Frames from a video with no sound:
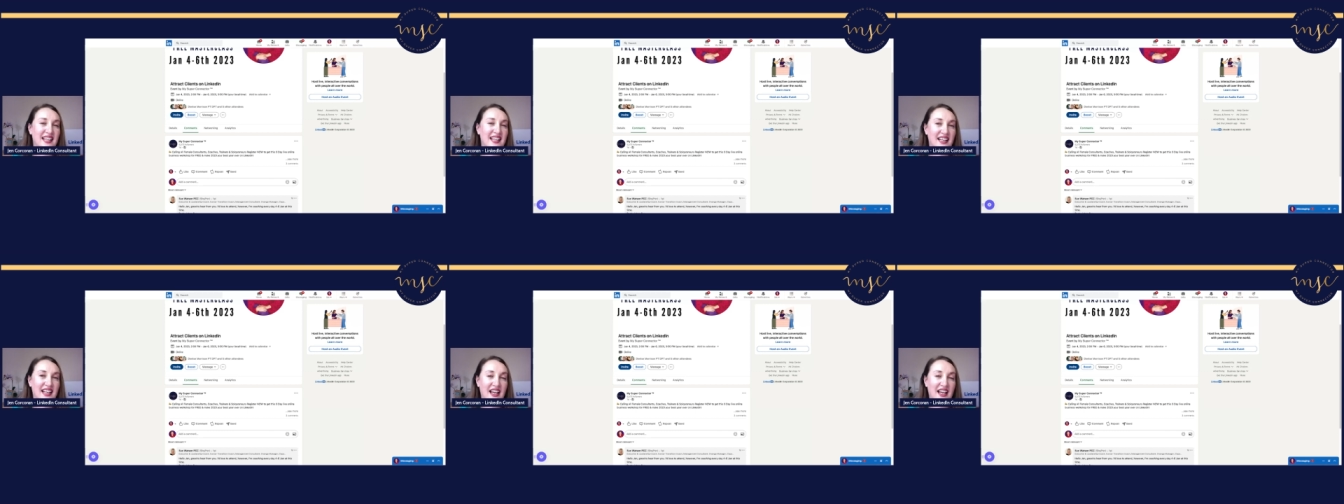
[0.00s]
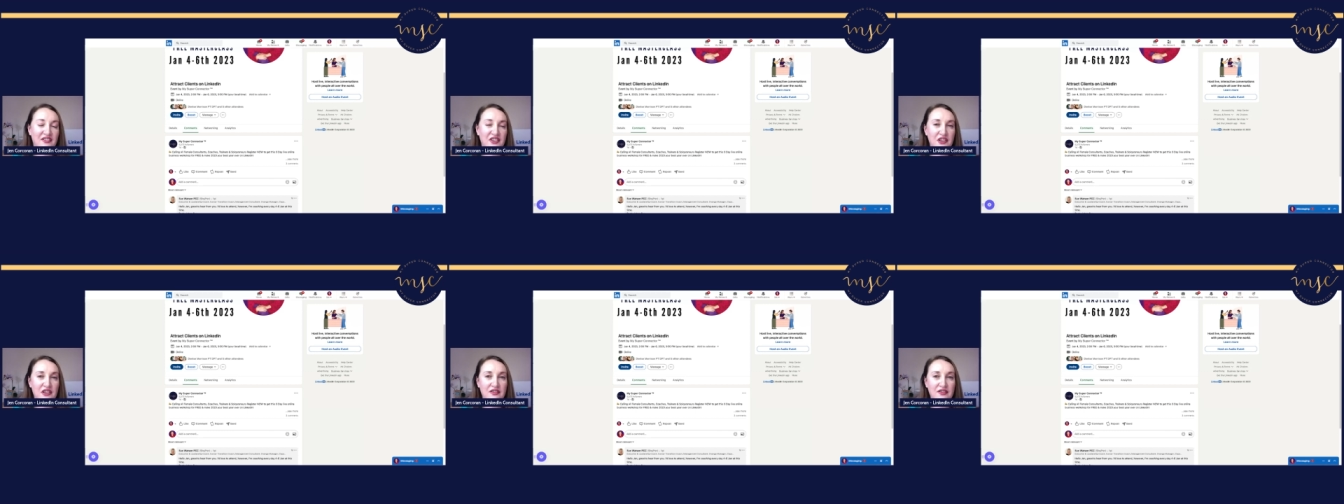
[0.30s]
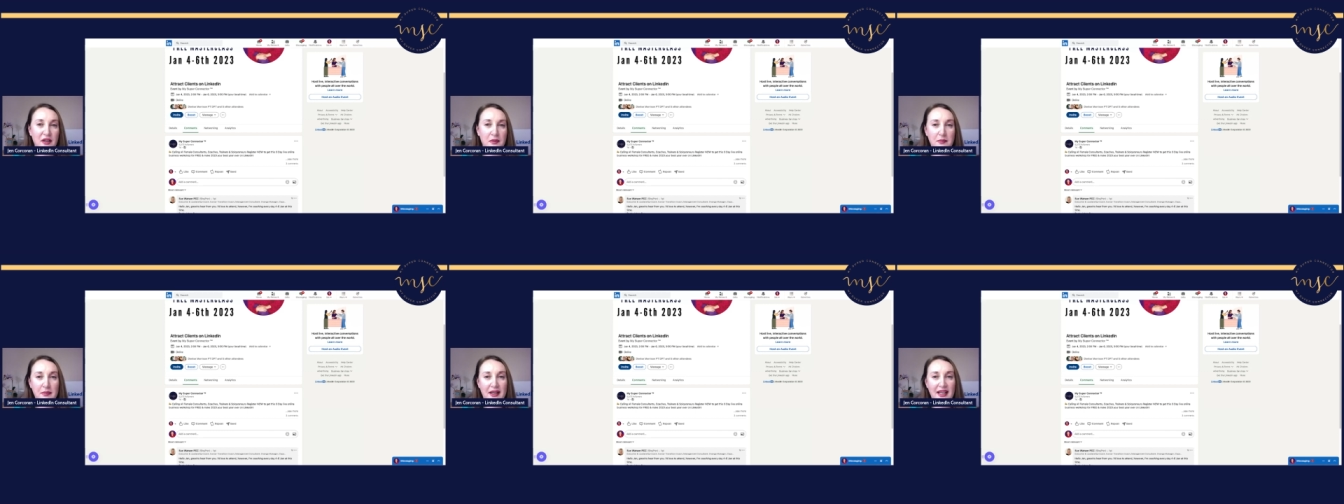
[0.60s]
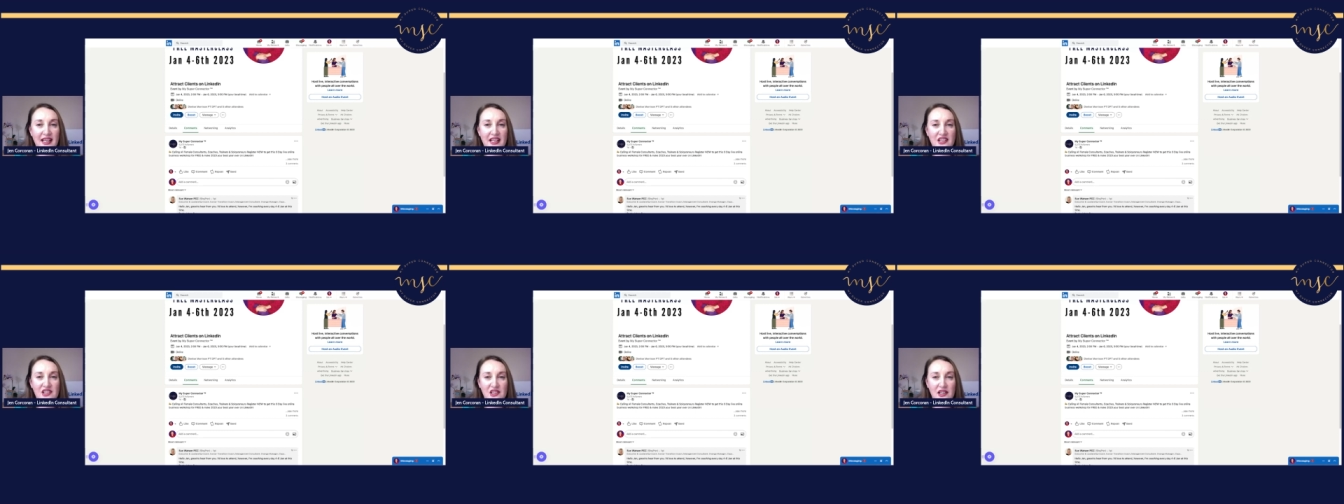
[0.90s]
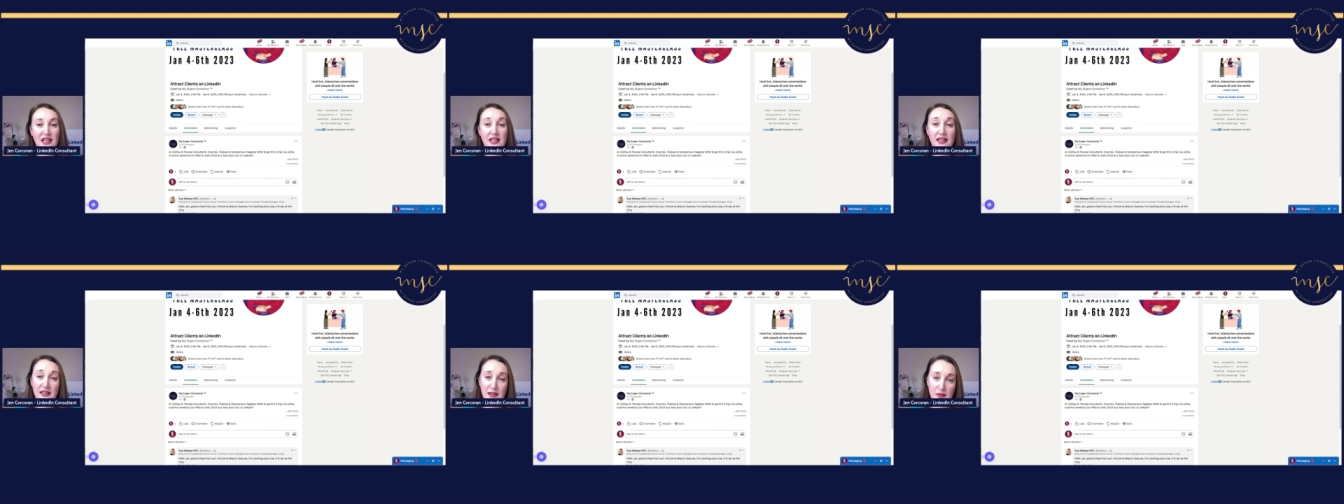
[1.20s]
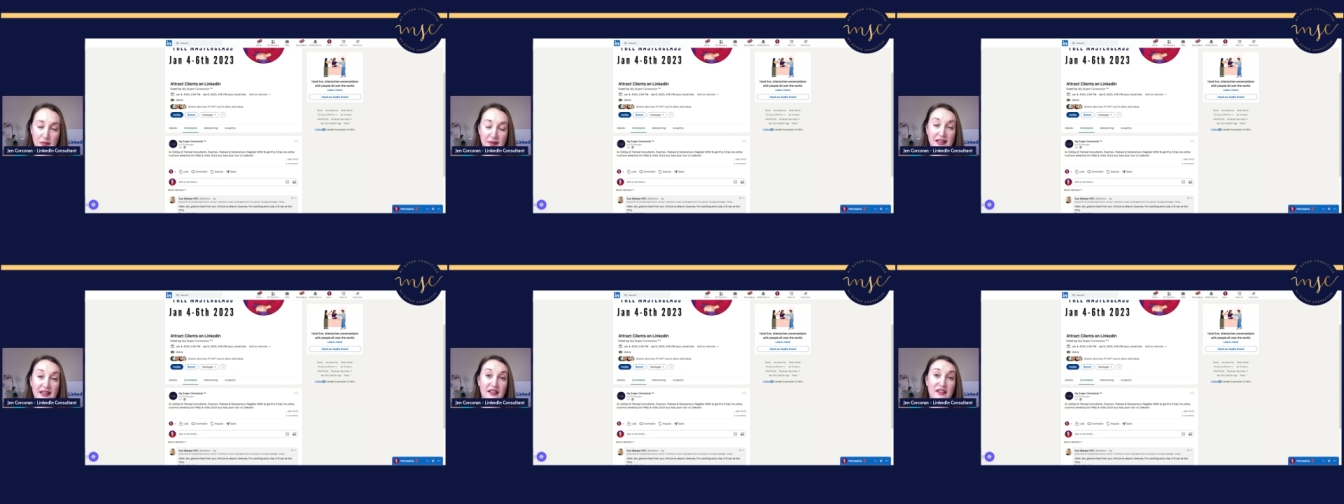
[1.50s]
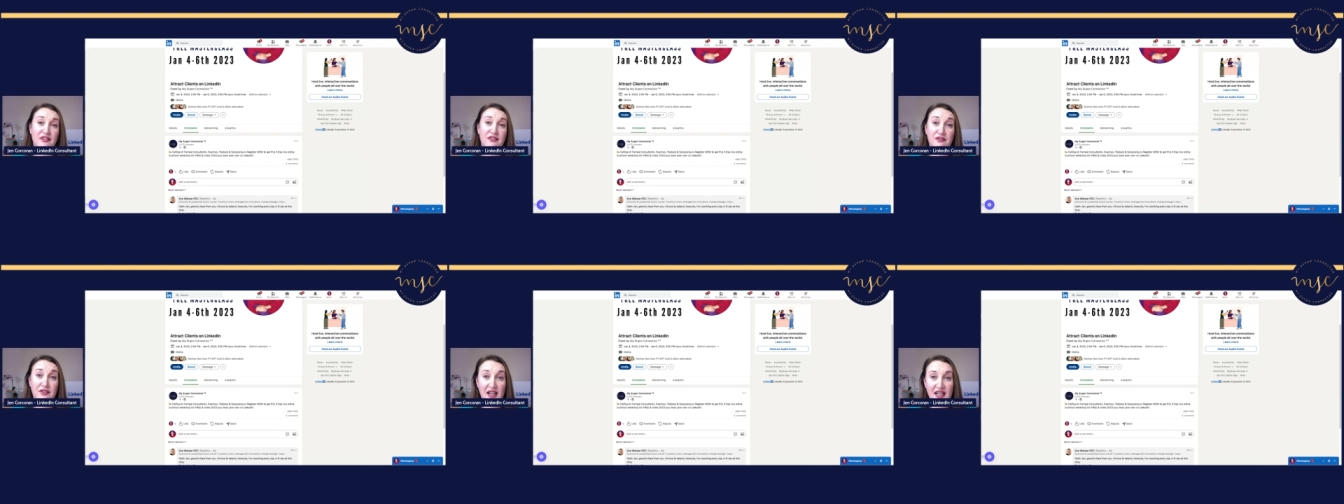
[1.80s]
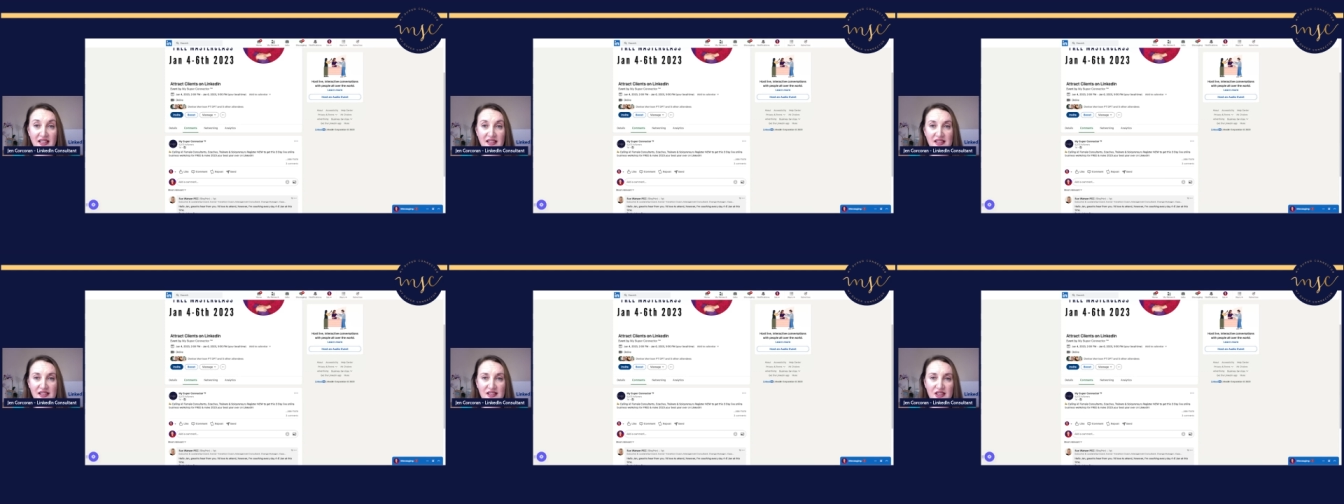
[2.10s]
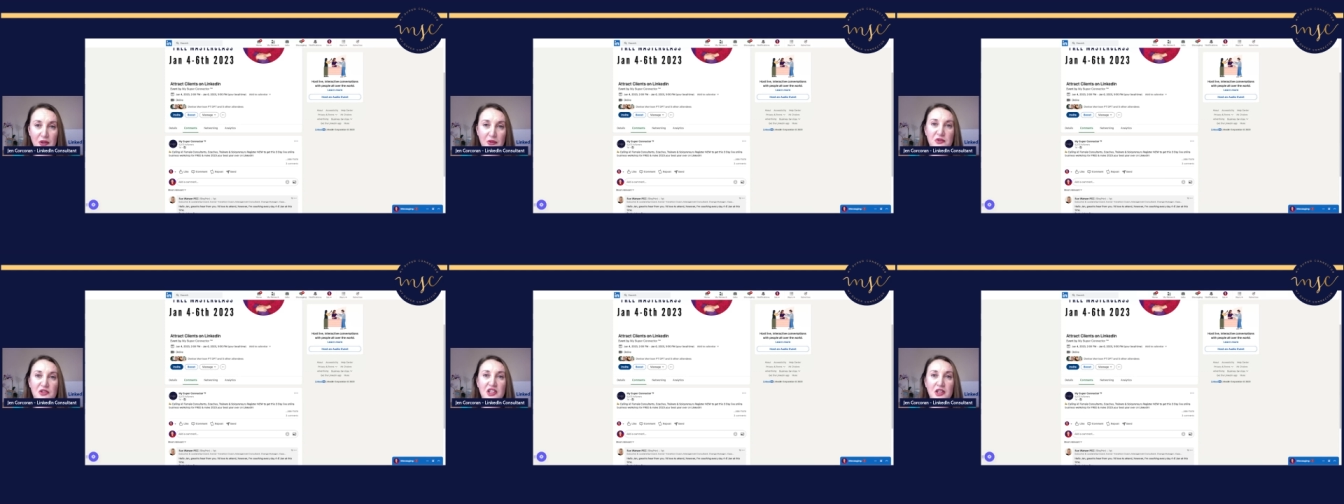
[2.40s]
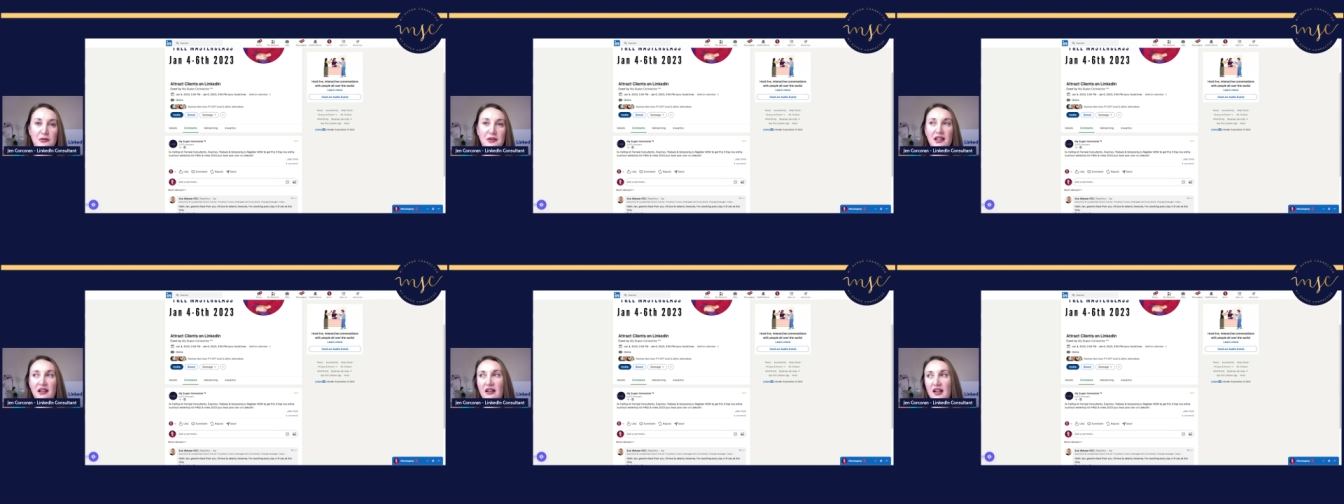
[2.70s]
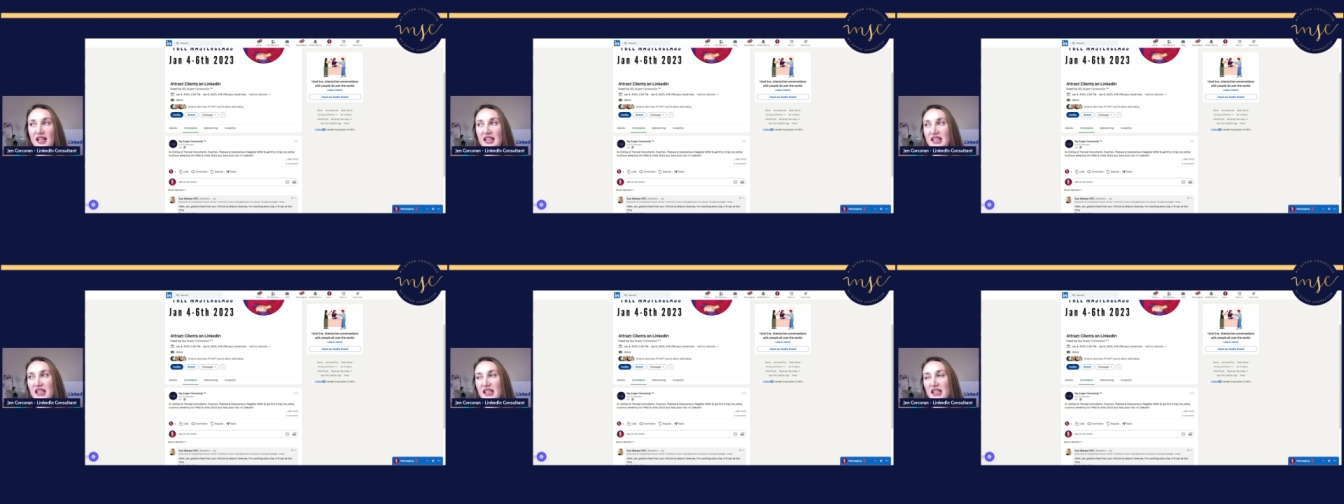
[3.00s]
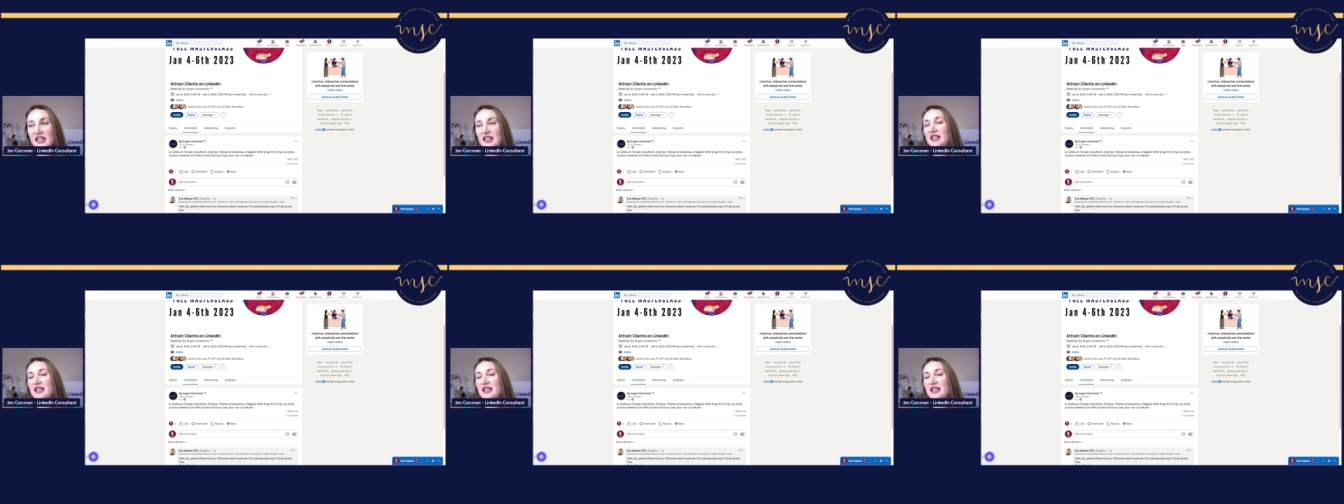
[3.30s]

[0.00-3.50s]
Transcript: and have your event page a little bit in advance. Don't do it like